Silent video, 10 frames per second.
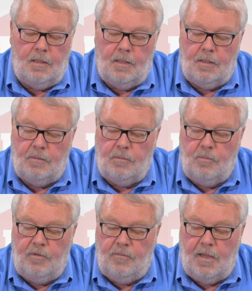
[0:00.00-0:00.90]
uh,
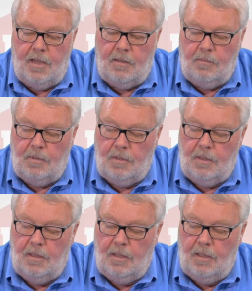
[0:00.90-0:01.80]
we've got them.
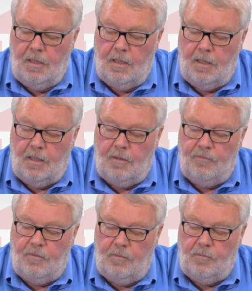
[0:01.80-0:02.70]
And
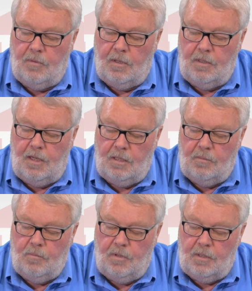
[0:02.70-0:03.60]
if you uh, need
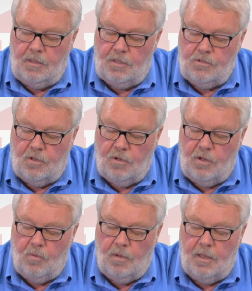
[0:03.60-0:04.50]
them, we can get you all
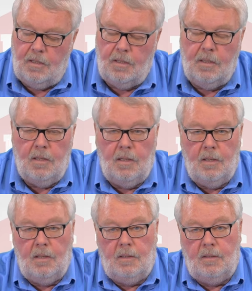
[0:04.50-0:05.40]
you want.
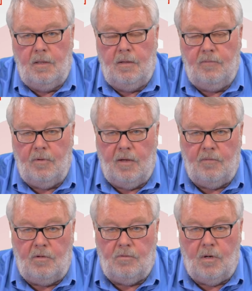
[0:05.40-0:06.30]
If you
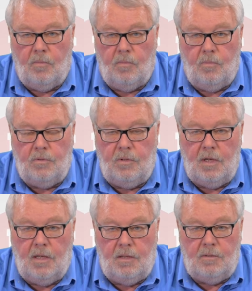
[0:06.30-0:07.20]
have any trouble when you
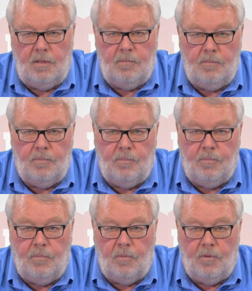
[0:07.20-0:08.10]
get it, you,
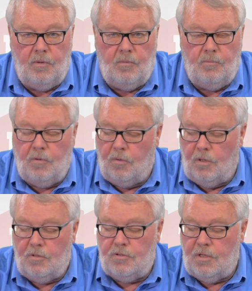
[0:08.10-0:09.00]
or you don't
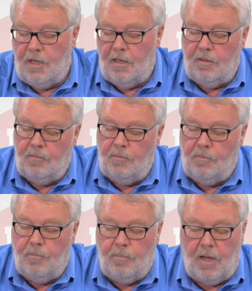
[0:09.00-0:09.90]
understand
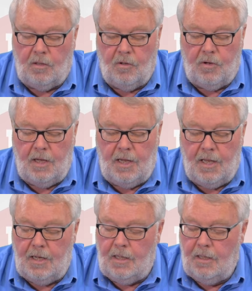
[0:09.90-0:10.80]
by looking
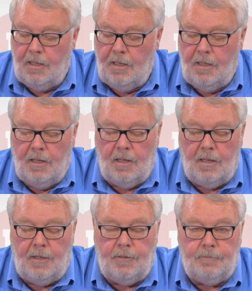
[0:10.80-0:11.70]
at it,
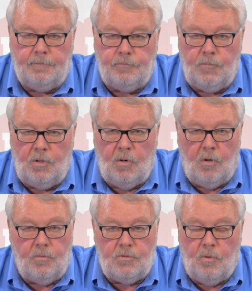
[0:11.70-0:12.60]
um, you're
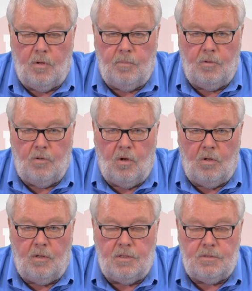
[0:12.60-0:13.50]
always welcome to
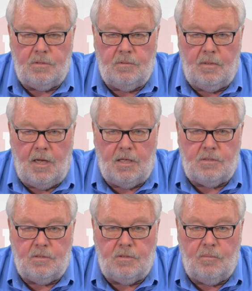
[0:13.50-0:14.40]
call us and
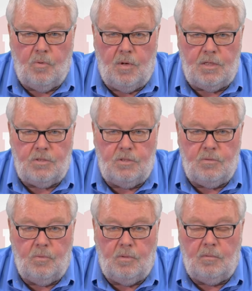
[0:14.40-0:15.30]
ask us some
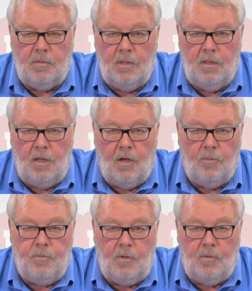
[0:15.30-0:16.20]
questions. We'll
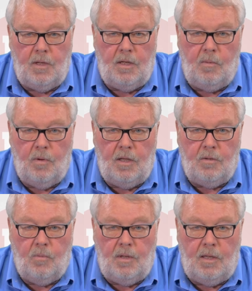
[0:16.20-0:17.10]
help you in any way
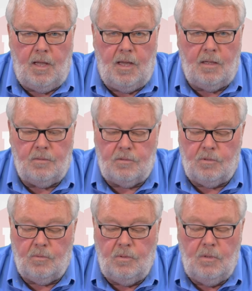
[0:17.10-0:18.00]
that we can.
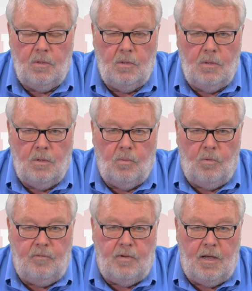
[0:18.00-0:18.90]
So
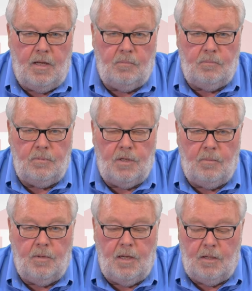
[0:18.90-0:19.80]
we've got them.
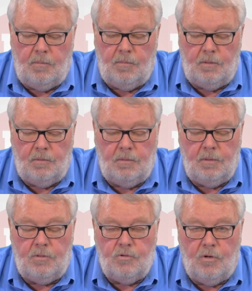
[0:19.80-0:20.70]
Come get them and
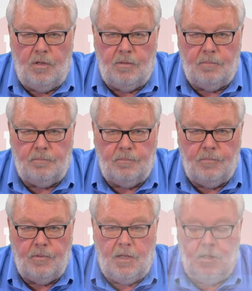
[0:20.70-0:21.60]
enjoy them.
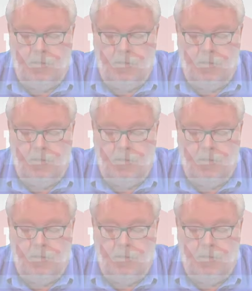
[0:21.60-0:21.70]
Thank